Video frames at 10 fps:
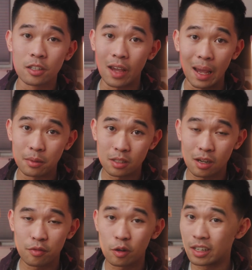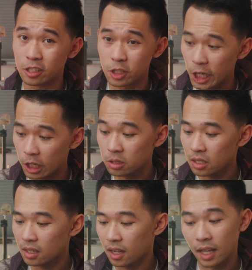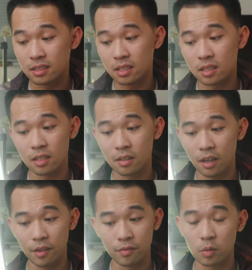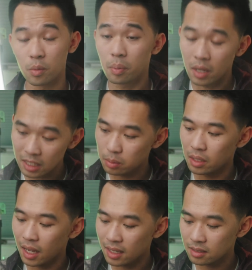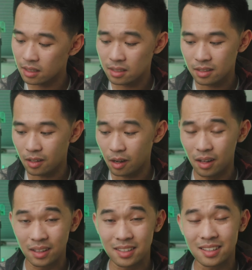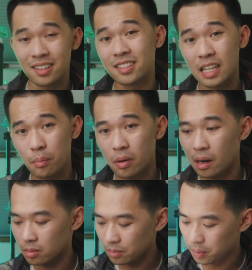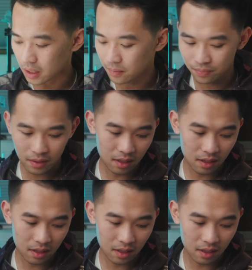to Amazon for exchange and see if the replacement has this the same problem. But